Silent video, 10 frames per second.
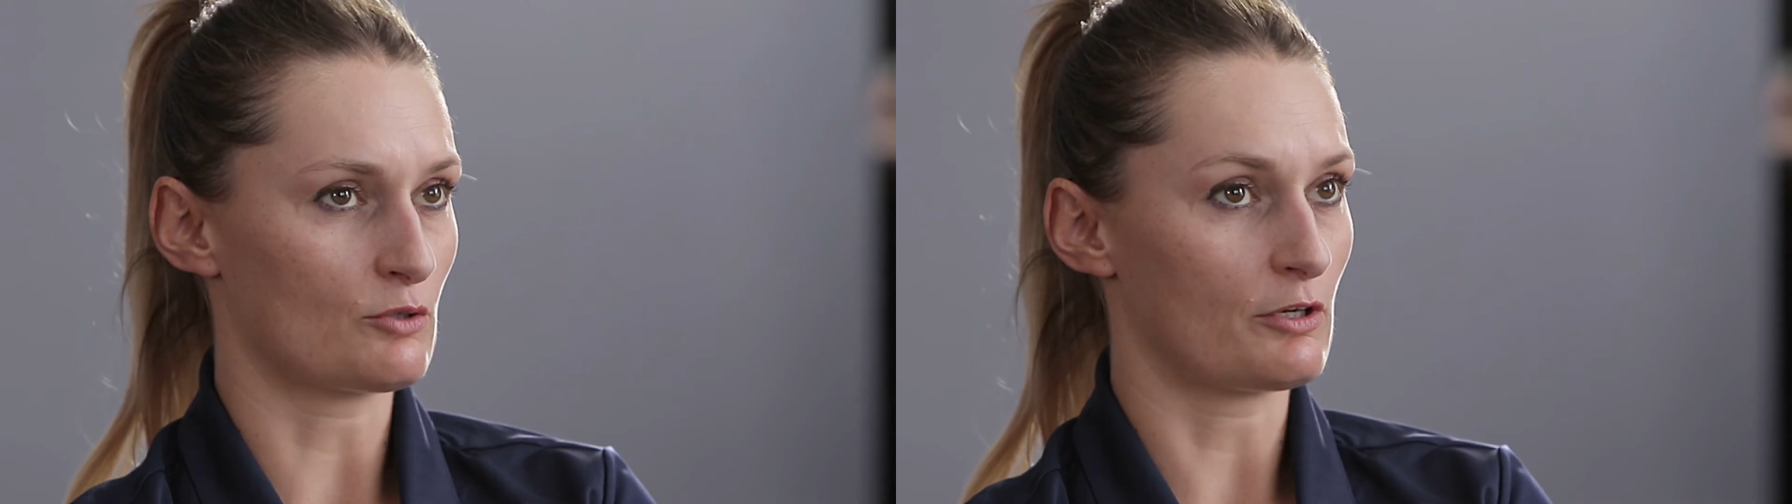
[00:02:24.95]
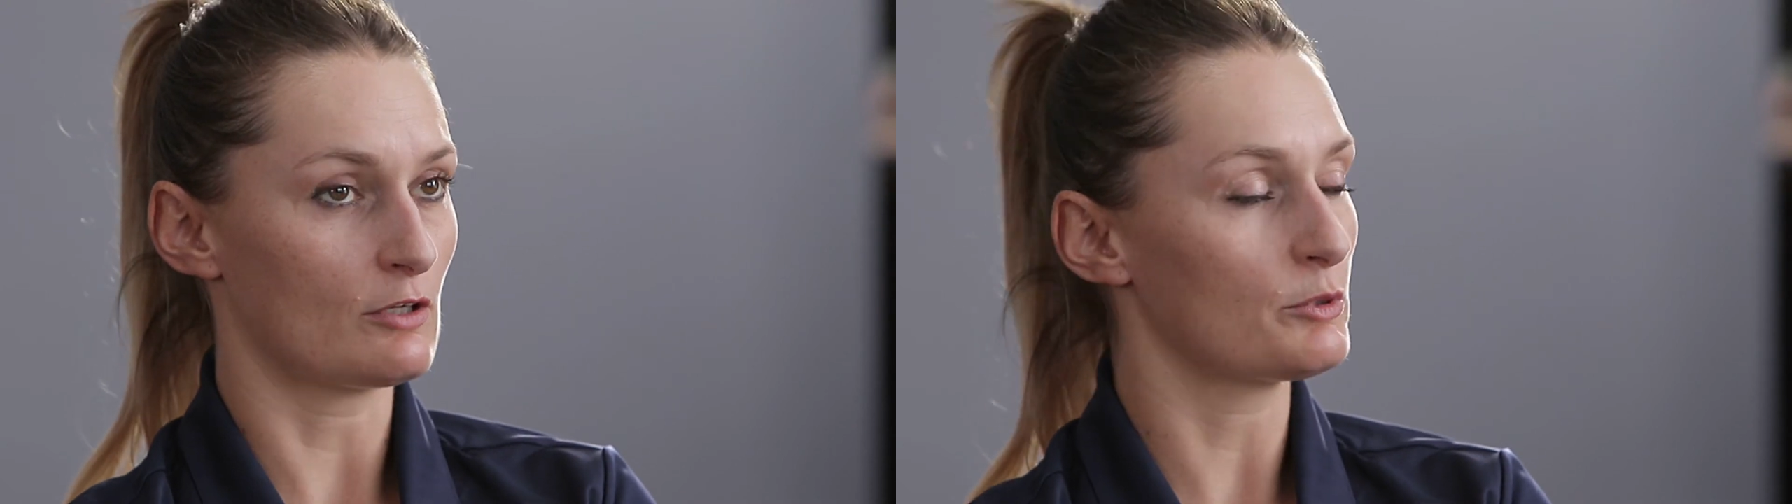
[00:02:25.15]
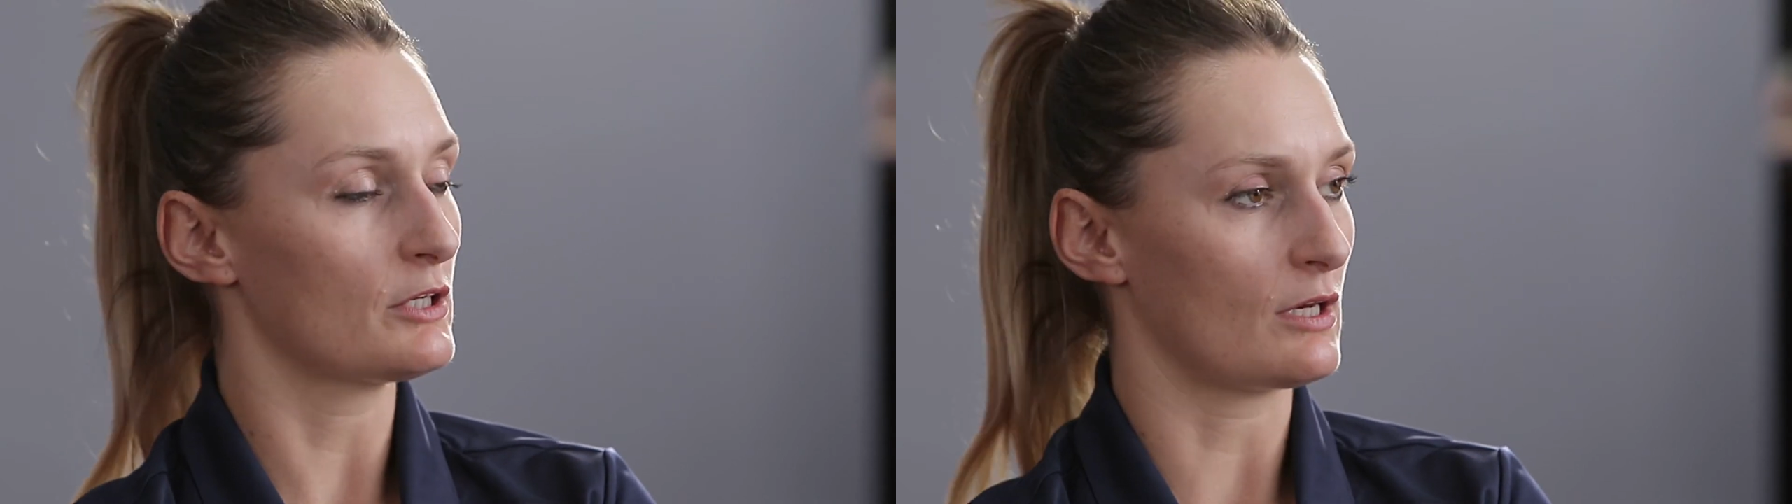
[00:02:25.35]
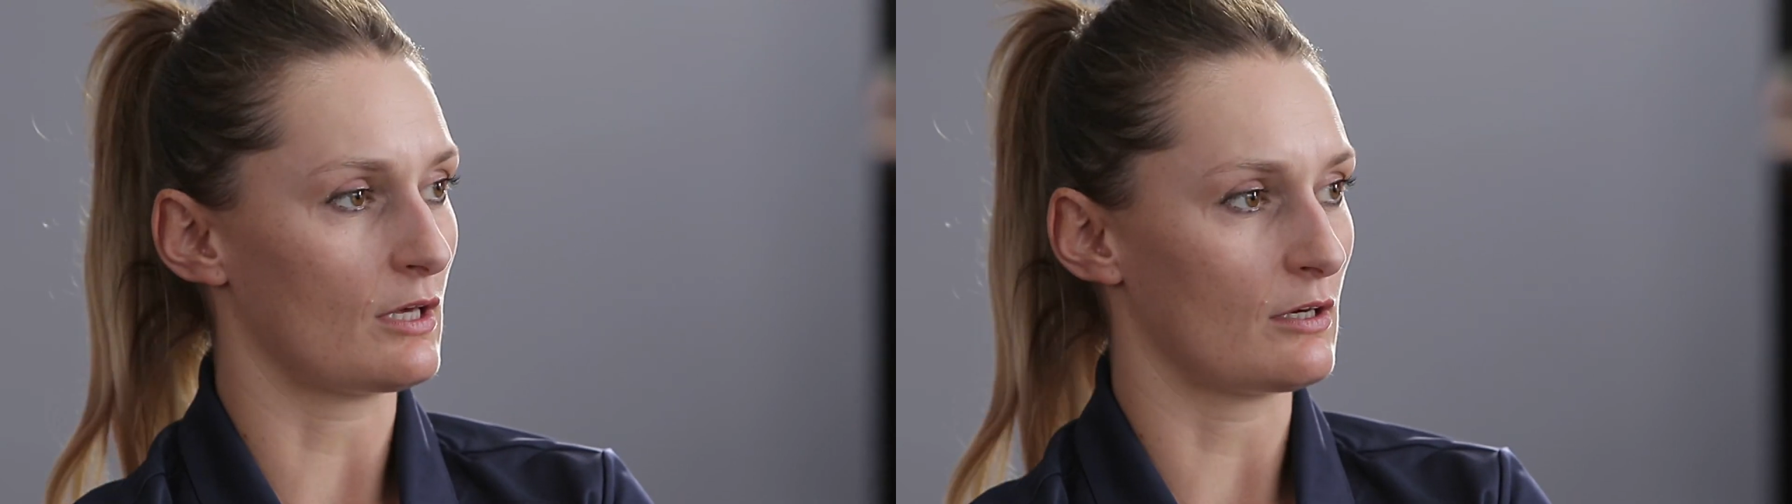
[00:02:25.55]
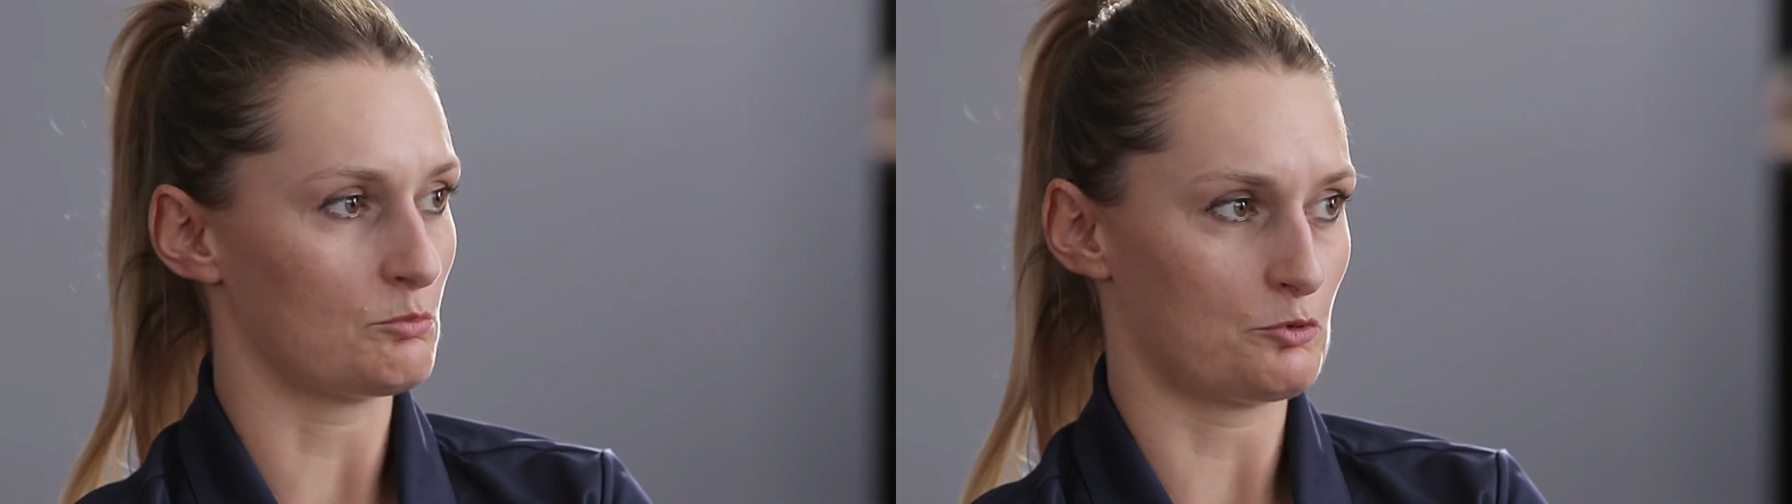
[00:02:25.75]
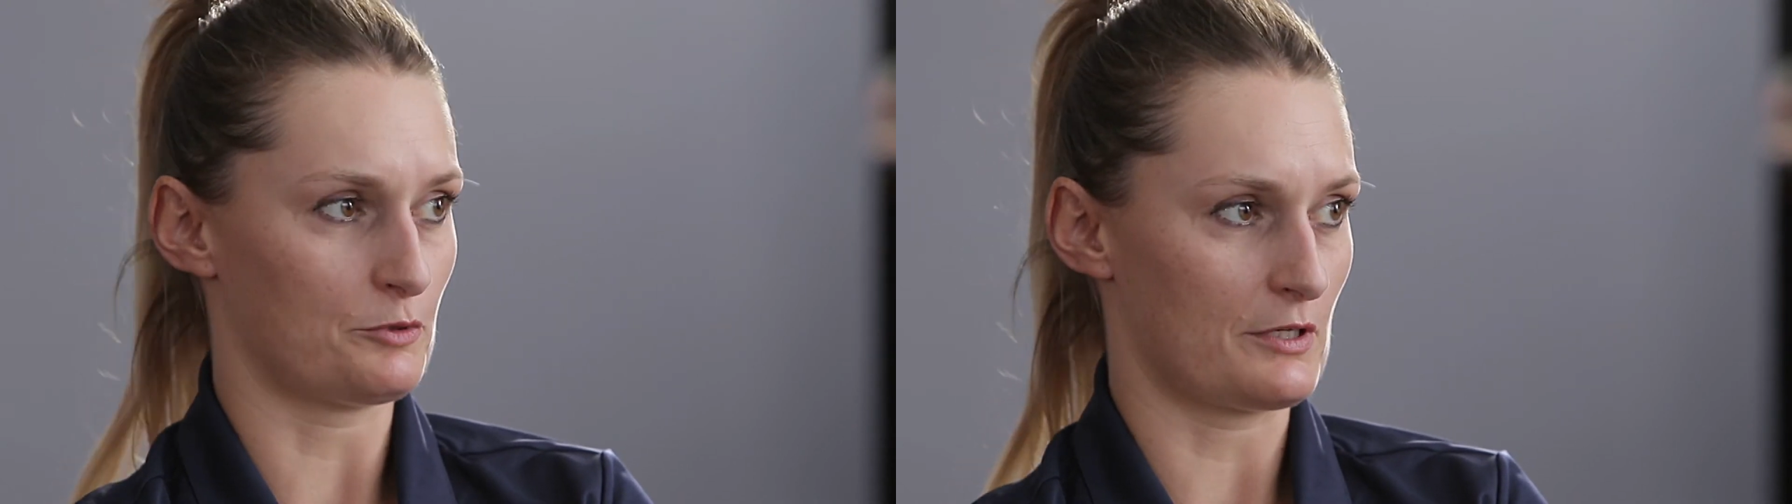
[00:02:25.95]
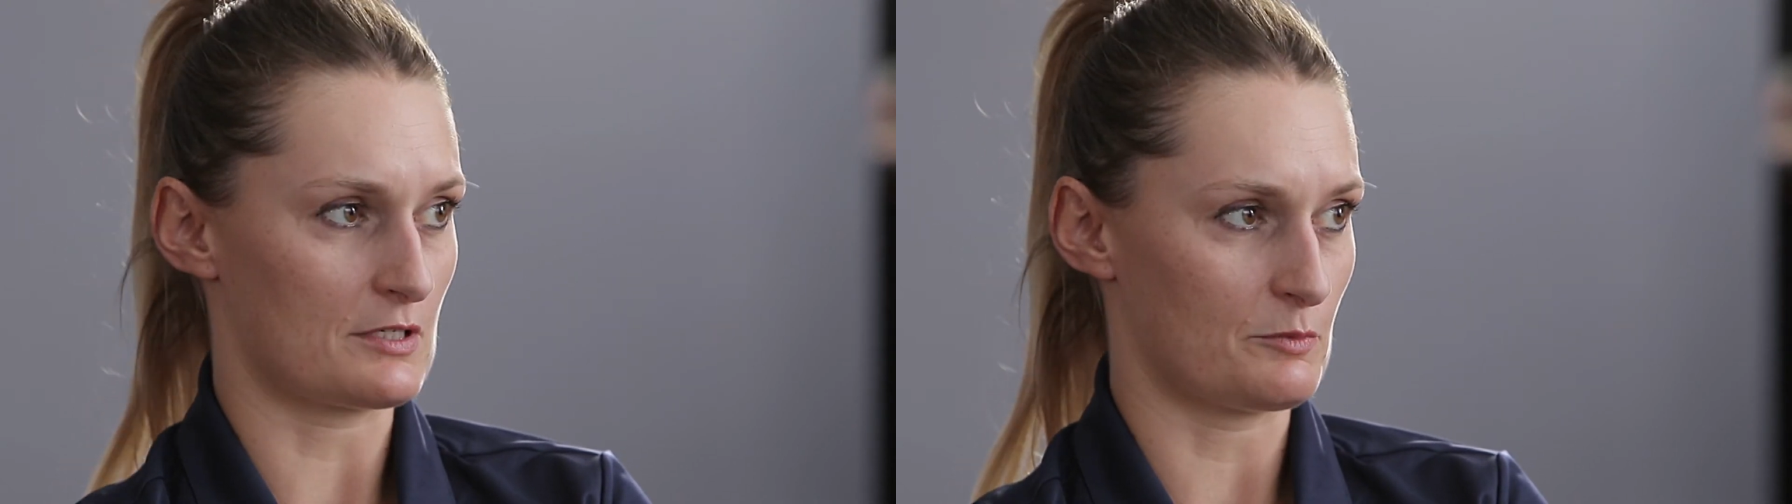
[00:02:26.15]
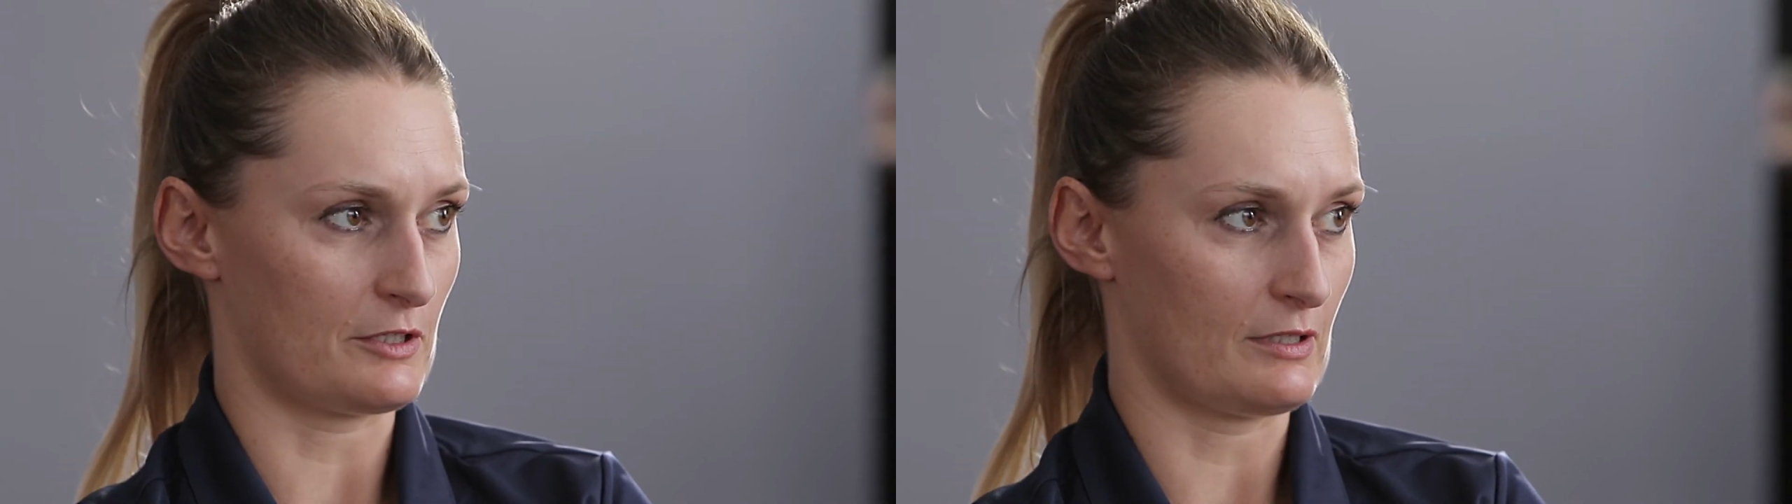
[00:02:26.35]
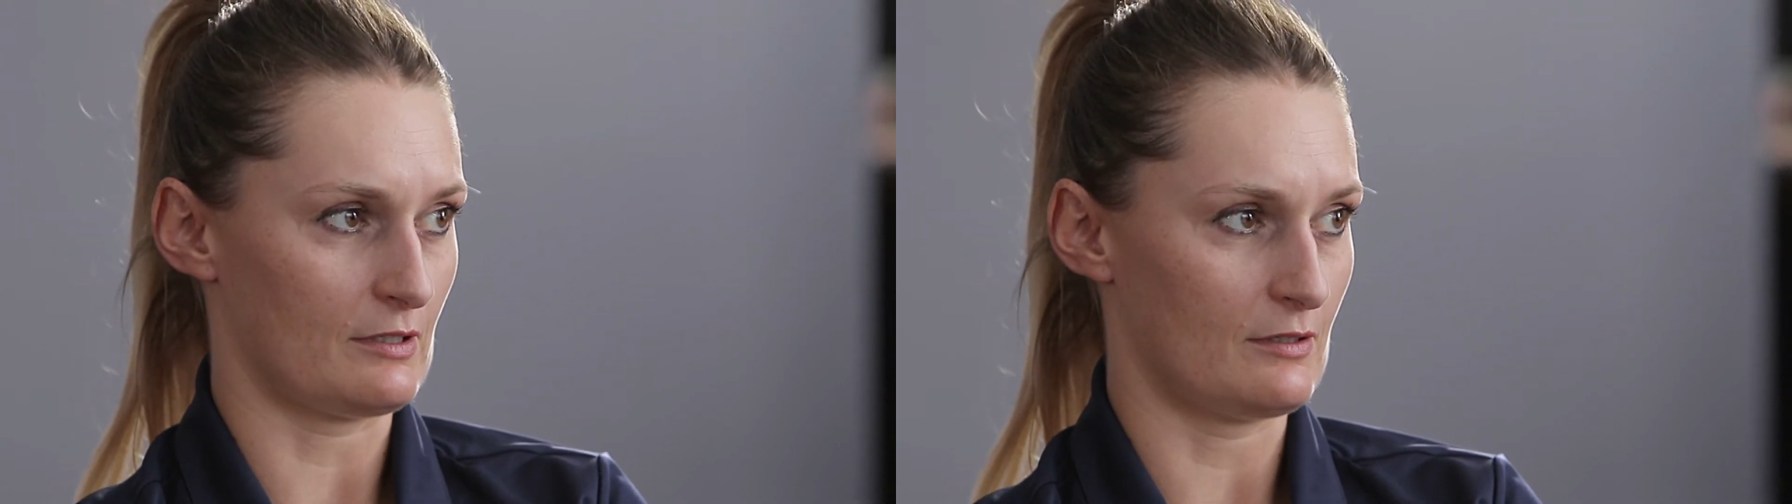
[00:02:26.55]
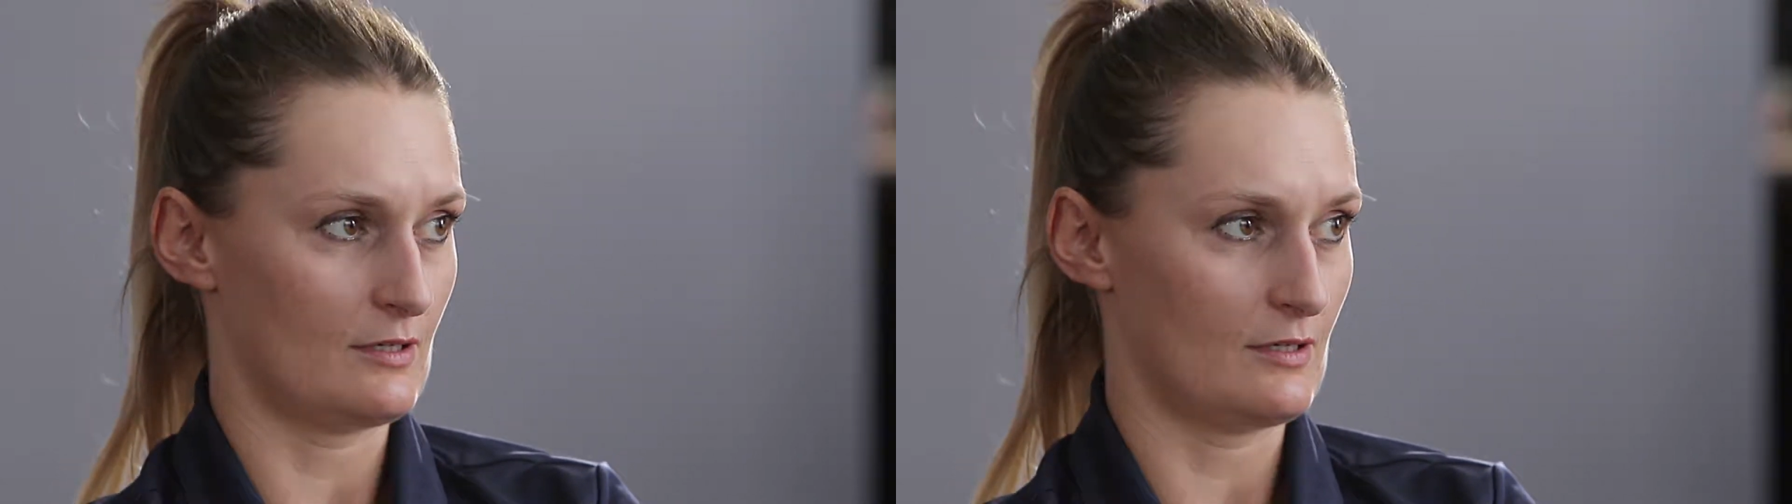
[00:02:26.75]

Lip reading: So he'll be needing a hip replacement,